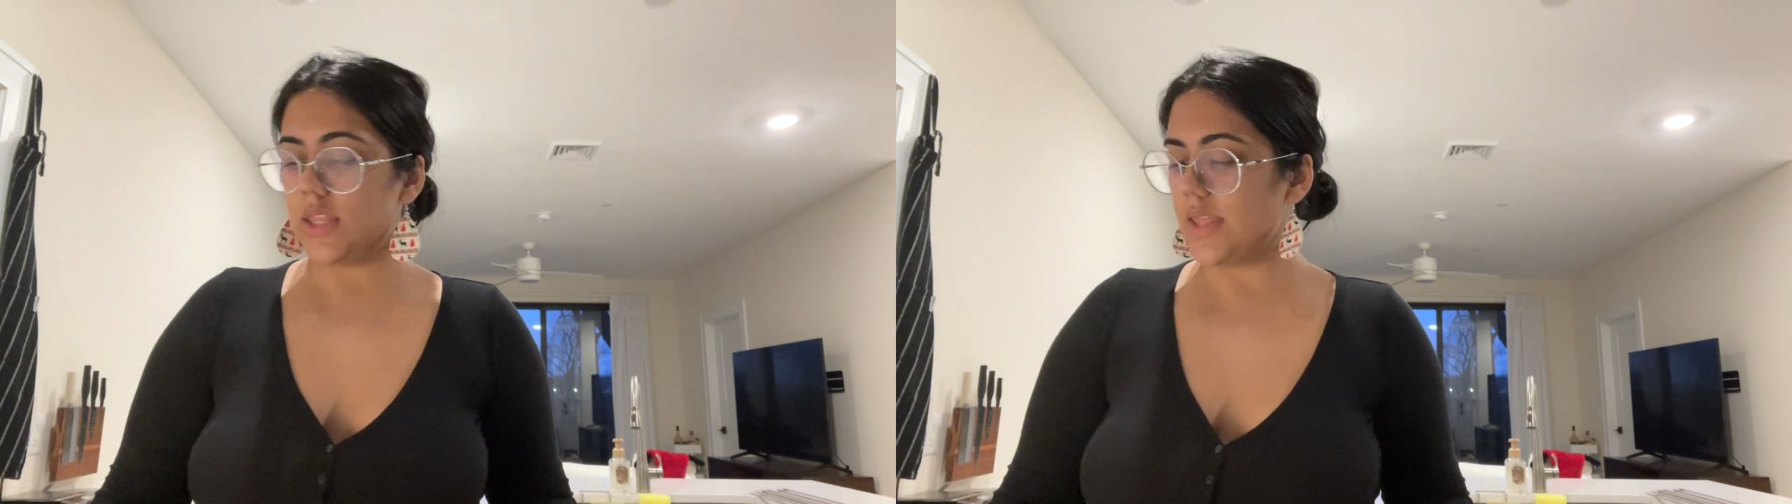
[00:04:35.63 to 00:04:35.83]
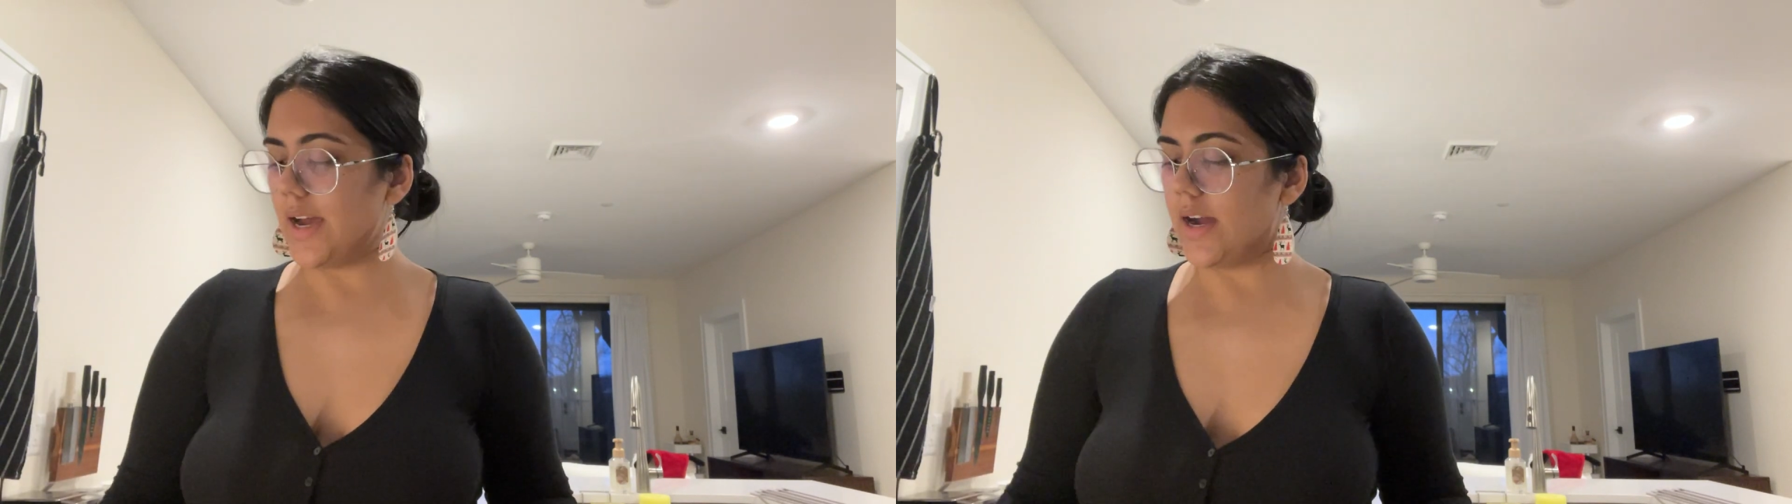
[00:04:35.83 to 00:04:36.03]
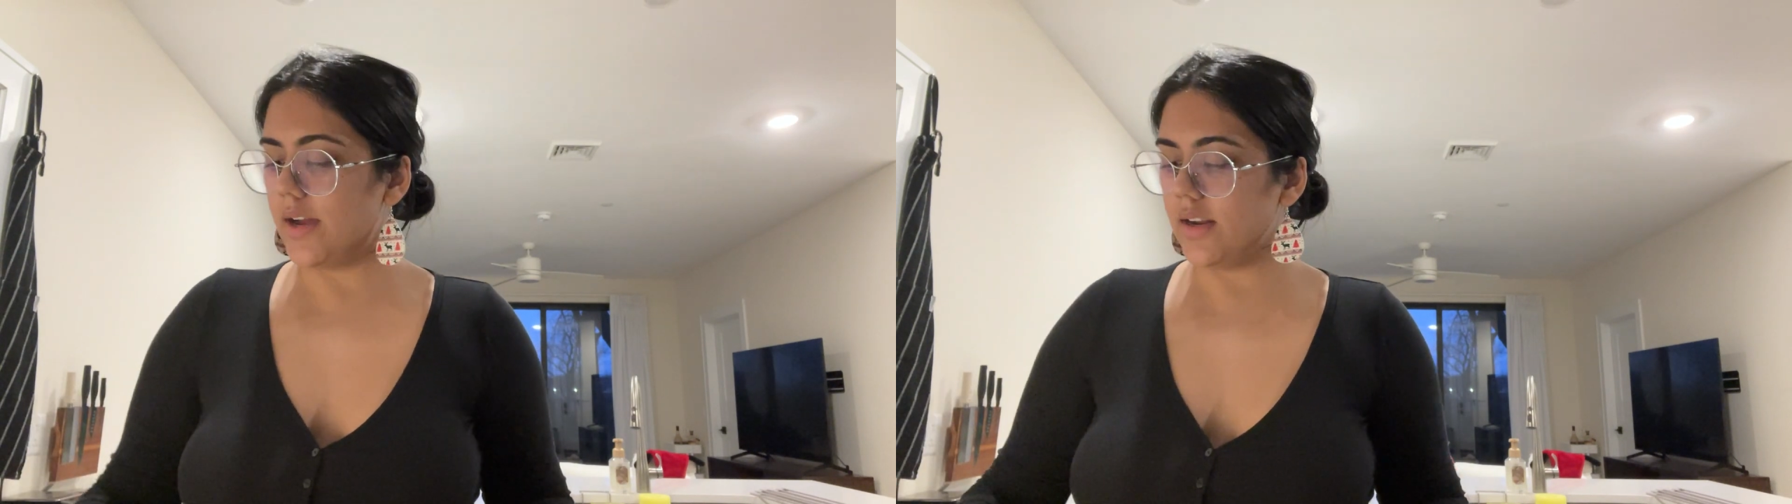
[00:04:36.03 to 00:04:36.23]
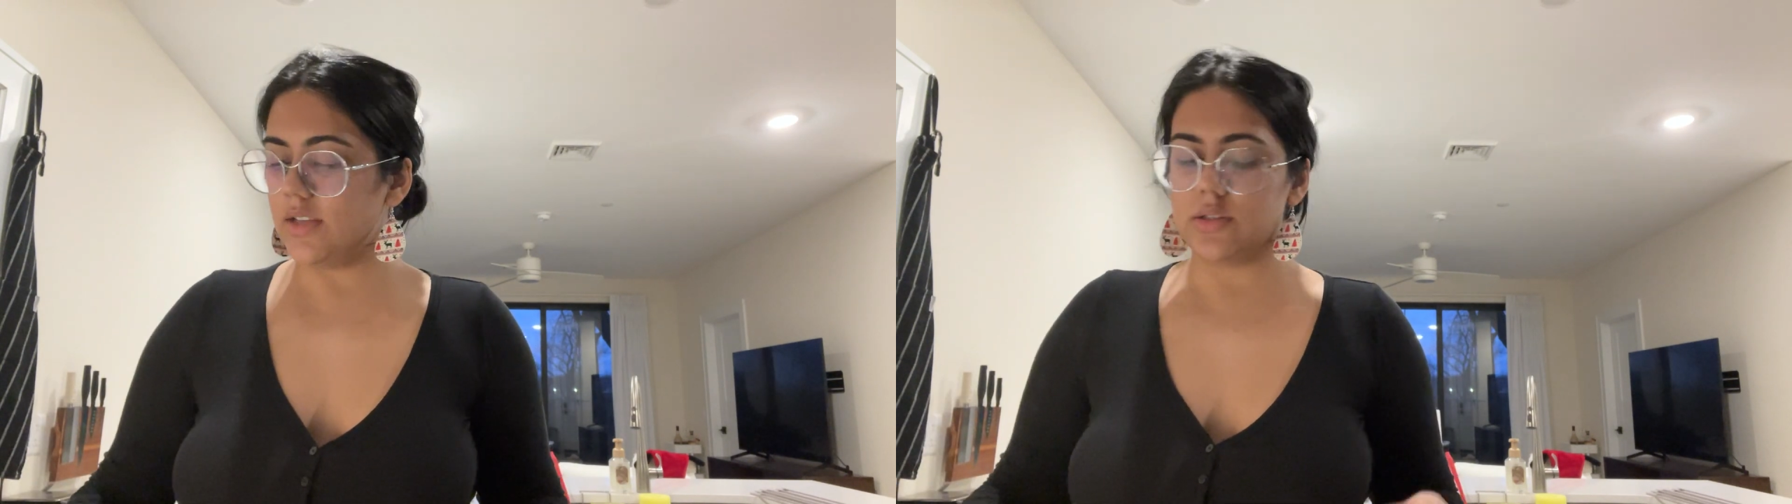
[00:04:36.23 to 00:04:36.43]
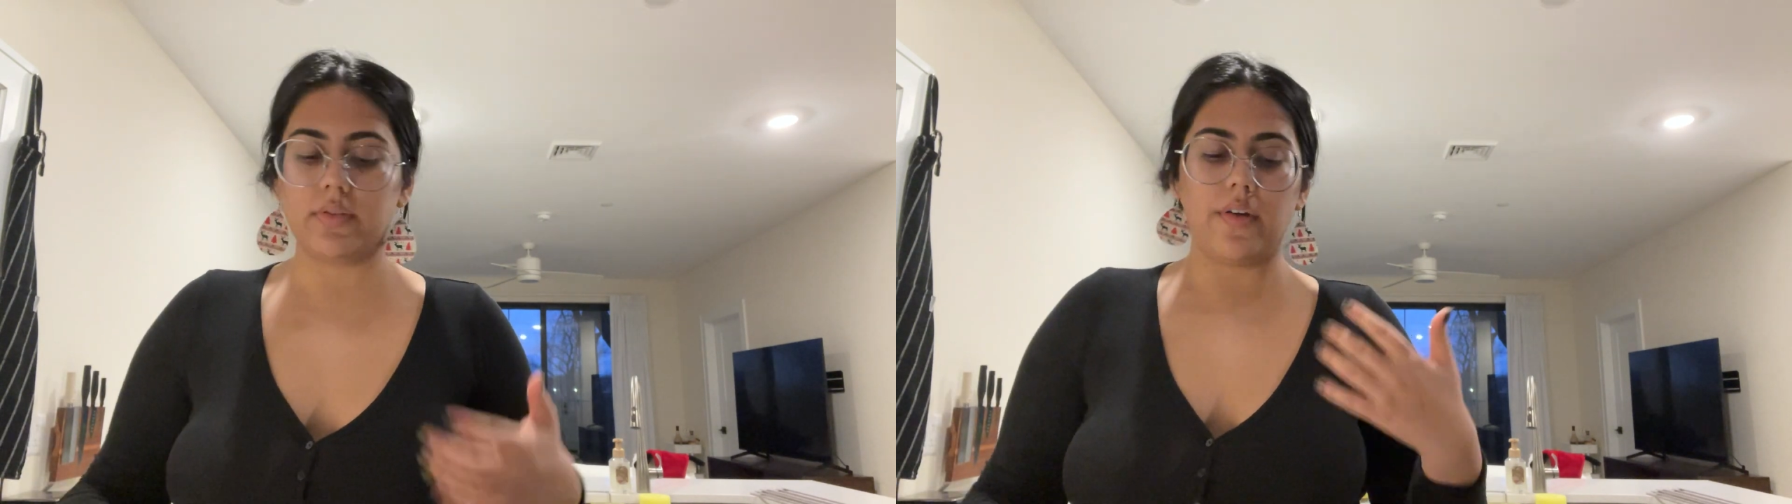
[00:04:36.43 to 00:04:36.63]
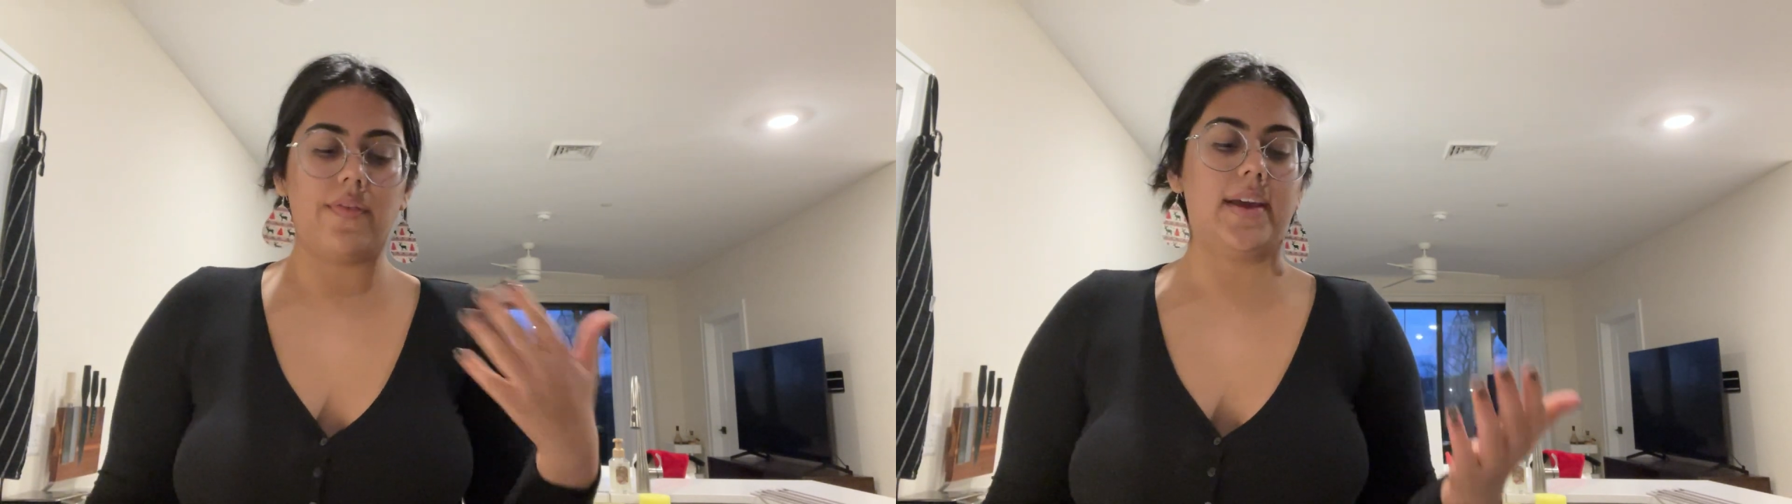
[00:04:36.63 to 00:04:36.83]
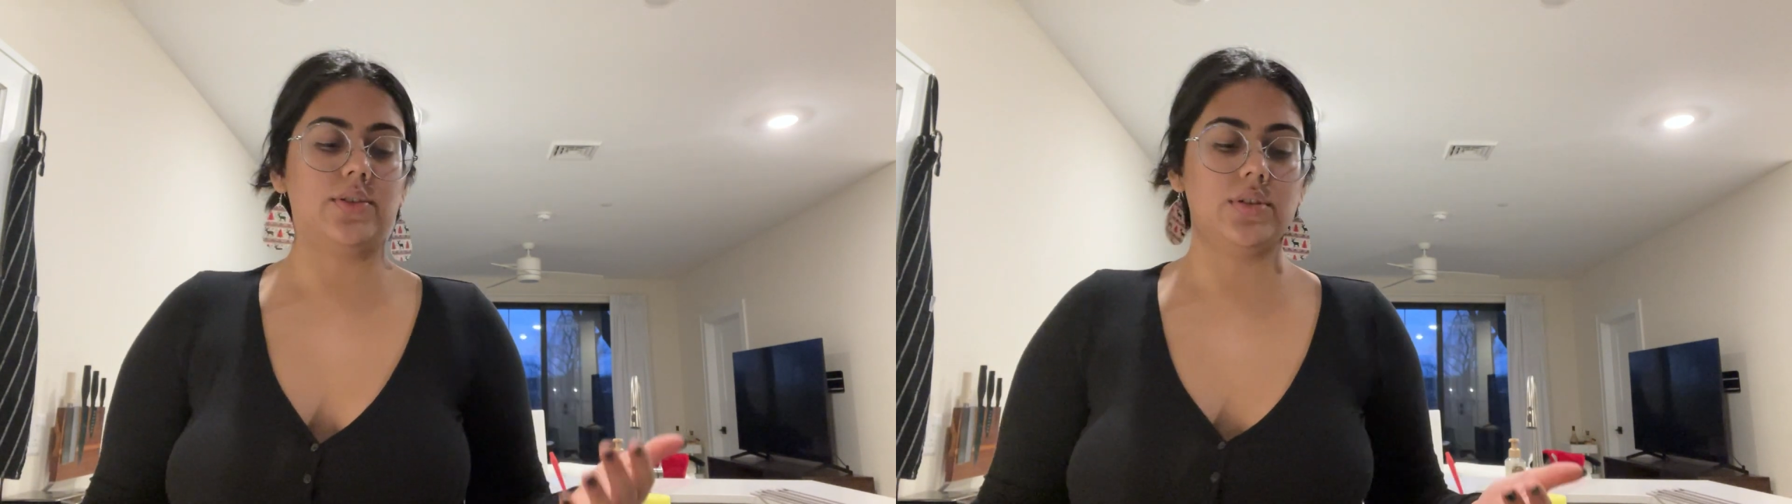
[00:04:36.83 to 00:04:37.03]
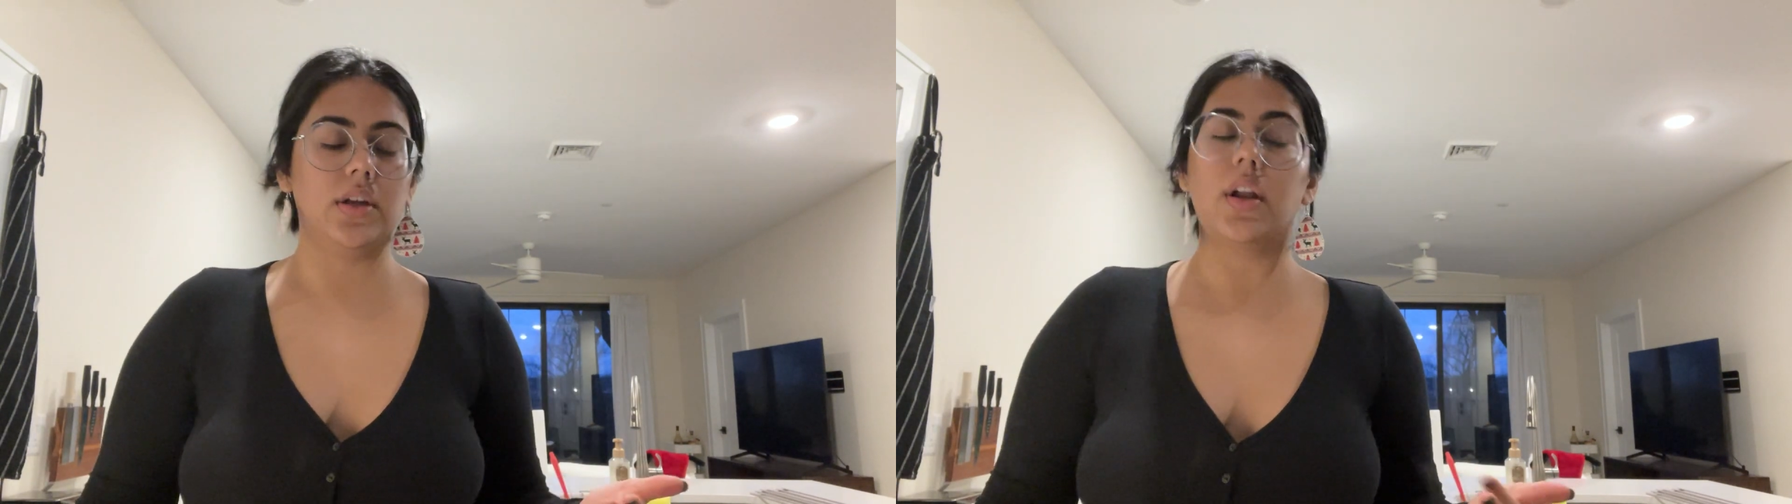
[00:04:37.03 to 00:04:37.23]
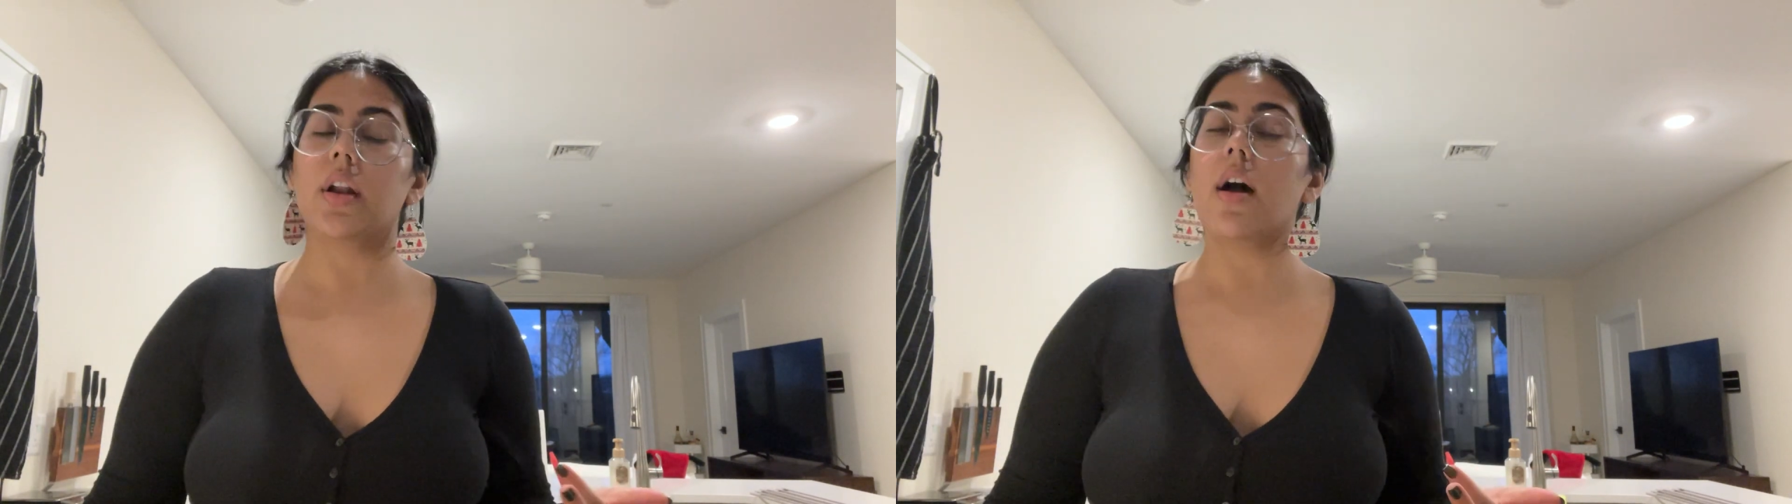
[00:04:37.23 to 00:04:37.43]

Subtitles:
that is a reflection